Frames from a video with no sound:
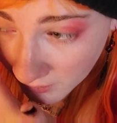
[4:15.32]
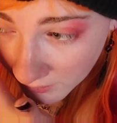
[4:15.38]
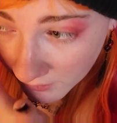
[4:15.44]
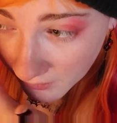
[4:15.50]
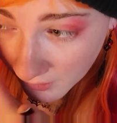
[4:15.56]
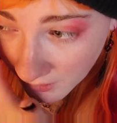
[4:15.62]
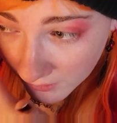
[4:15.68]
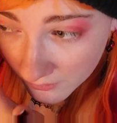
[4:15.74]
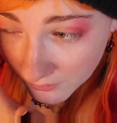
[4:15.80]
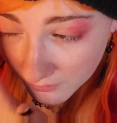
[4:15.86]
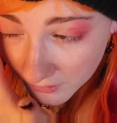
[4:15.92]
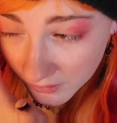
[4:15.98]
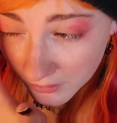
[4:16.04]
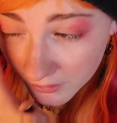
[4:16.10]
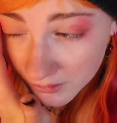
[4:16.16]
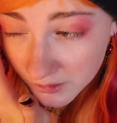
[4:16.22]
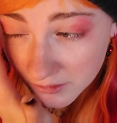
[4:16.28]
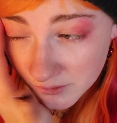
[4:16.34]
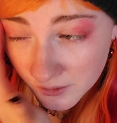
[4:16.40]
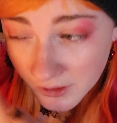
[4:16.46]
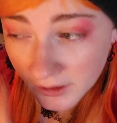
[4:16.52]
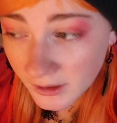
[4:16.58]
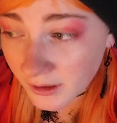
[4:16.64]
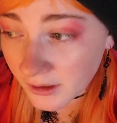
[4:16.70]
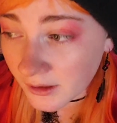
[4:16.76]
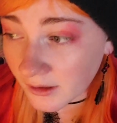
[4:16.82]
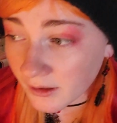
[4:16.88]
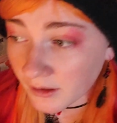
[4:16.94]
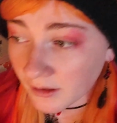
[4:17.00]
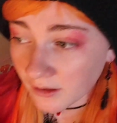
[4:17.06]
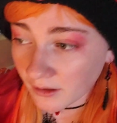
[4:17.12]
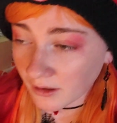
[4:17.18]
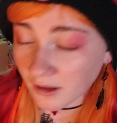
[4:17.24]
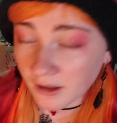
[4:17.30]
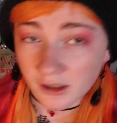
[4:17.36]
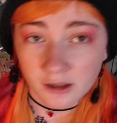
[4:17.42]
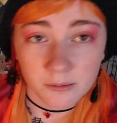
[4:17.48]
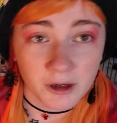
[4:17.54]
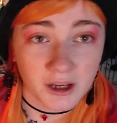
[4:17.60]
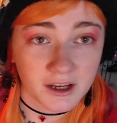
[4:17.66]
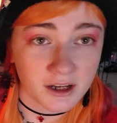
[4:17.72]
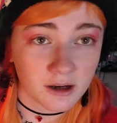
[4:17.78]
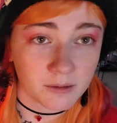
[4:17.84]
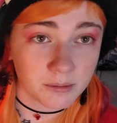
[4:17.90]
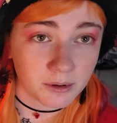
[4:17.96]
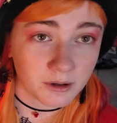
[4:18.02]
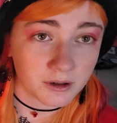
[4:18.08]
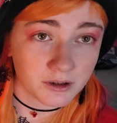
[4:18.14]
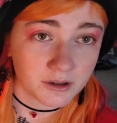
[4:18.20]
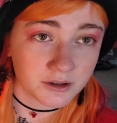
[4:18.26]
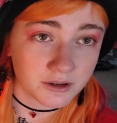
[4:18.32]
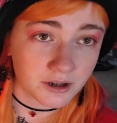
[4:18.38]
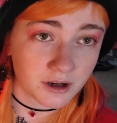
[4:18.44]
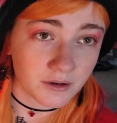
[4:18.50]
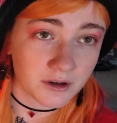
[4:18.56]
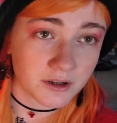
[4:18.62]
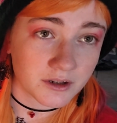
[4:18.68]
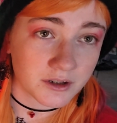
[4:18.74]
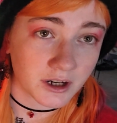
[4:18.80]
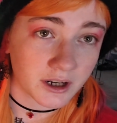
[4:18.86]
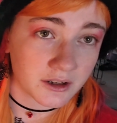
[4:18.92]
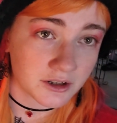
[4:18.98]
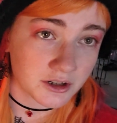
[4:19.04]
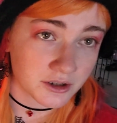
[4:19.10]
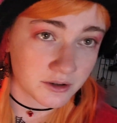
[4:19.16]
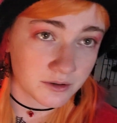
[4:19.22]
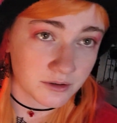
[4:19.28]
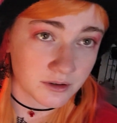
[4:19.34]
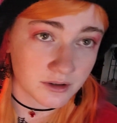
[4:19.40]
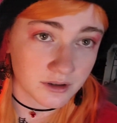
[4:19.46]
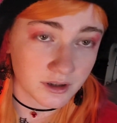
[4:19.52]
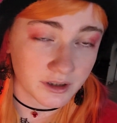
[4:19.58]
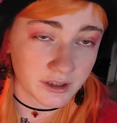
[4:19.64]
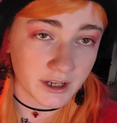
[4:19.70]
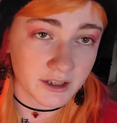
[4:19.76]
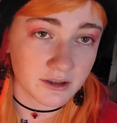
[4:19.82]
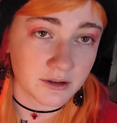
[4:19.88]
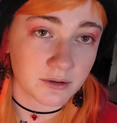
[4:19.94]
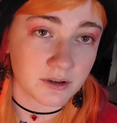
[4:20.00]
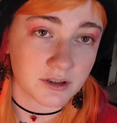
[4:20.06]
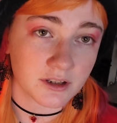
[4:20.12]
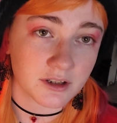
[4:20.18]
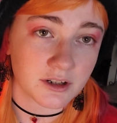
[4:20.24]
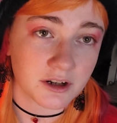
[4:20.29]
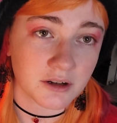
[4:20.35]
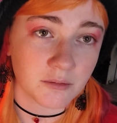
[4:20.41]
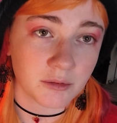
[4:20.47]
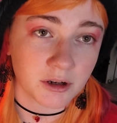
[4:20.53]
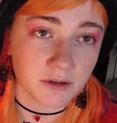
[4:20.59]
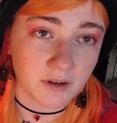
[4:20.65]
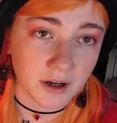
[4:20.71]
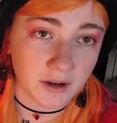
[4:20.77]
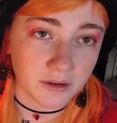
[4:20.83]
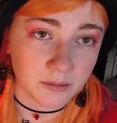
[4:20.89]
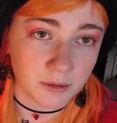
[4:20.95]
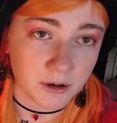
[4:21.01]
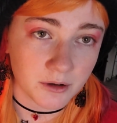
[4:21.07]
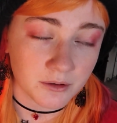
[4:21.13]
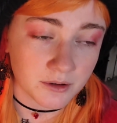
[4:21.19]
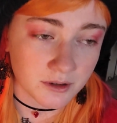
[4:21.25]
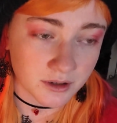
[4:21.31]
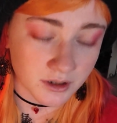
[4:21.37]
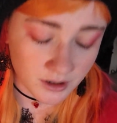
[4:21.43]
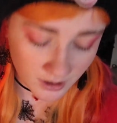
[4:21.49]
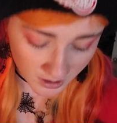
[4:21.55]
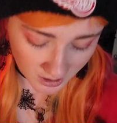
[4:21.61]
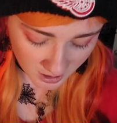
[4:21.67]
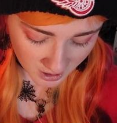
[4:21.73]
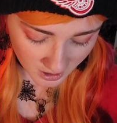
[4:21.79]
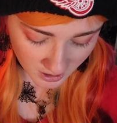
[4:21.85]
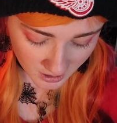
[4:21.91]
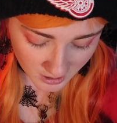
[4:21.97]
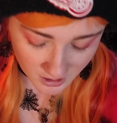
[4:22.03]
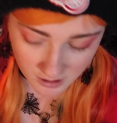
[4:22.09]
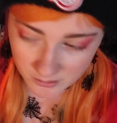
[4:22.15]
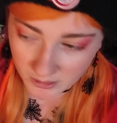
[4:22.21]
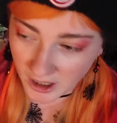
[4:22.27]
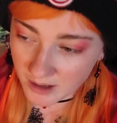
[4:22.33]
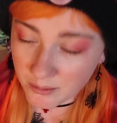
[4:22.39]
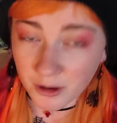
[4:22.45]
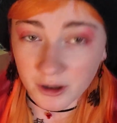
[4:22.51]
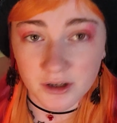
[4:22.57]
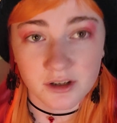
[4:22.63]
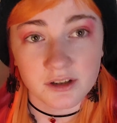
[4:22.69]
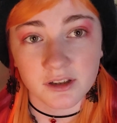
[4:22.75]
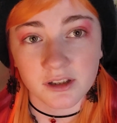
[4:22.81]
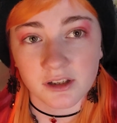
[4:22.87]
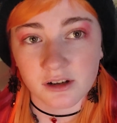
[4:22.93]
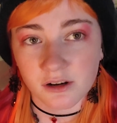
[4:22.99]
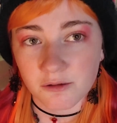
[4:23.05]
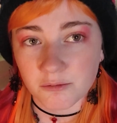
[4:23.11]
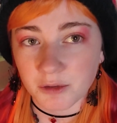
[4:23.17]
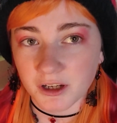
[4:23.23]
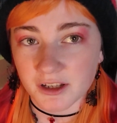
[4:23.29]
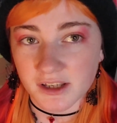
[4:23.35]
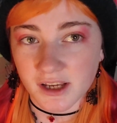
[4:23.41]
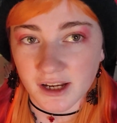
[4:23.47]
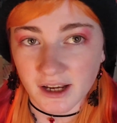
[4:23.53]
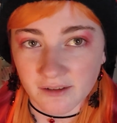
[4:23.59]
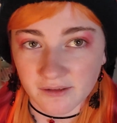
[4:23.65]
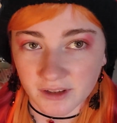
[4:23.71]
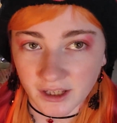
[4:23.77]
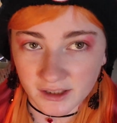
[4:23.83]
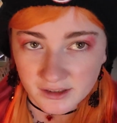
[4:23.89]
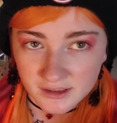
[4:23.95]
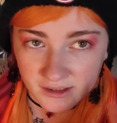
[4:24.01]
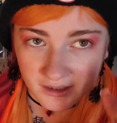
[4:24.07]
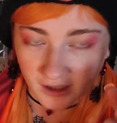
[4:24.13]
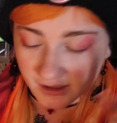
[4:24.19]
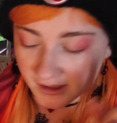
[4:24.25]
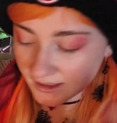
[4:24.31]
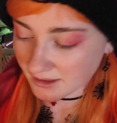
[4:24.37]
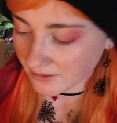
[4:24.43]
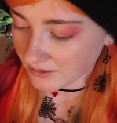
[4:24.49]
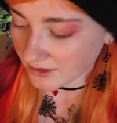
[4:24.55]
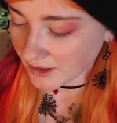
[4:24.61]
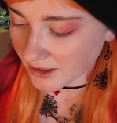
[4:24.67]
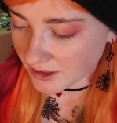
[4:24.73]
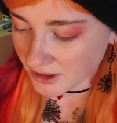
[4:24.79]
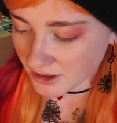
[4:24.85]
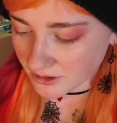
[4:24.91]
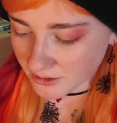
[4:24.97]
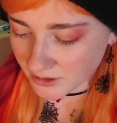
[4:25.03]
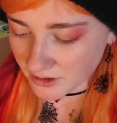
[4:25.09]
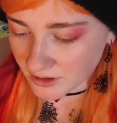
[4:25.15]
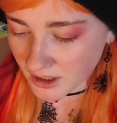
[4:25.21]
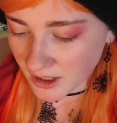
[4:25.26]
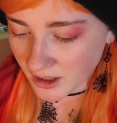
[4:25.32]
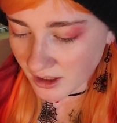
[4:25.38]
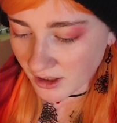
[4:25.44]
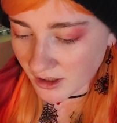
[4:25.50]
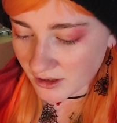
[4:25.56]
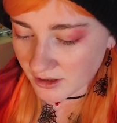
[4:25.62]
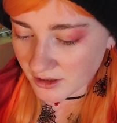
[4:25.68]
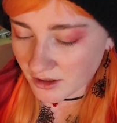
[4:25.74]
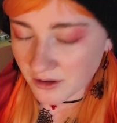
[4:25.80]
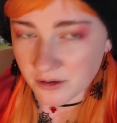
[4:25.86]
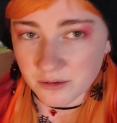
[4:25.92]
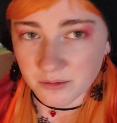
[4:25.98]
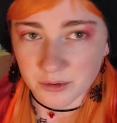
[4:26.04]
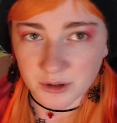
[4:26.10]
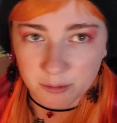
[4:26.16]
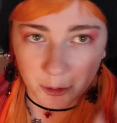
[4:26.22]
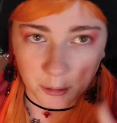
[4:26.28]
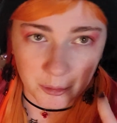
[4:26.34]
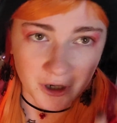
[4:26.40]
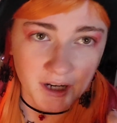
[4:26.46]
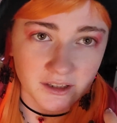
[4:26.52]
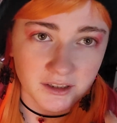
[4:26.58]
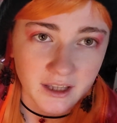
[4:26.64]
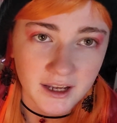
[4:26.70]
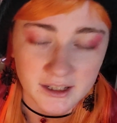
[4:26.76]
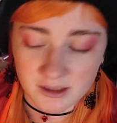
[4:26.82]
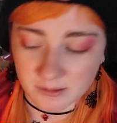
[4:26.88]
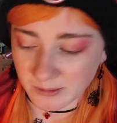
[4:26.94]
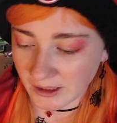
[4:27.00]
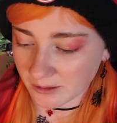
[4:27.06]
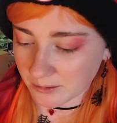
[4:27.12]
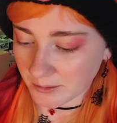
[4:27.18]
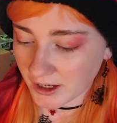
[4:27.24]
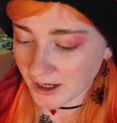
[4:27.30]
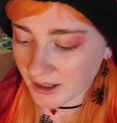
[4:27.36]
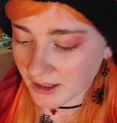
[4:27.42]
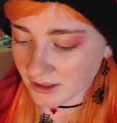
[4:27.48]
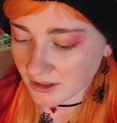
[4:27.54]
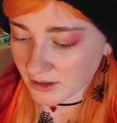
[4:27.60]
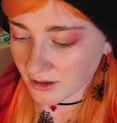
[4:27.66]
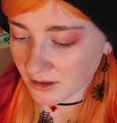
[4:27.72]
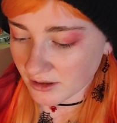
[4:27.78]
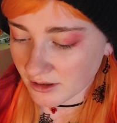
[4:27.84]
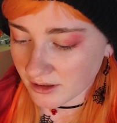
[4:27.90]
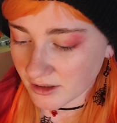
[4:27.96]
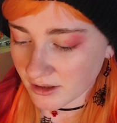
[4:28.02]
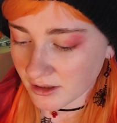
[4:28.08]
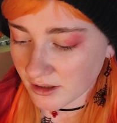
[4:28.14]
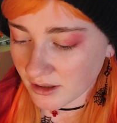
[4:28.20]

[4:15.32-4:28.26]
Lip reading: Now, when you're doing your makeup, you should always try and choose the light source that you're going to be around the most. I personally don't, because I have light sensitivity issues. So super bright lights make my eyes hurt.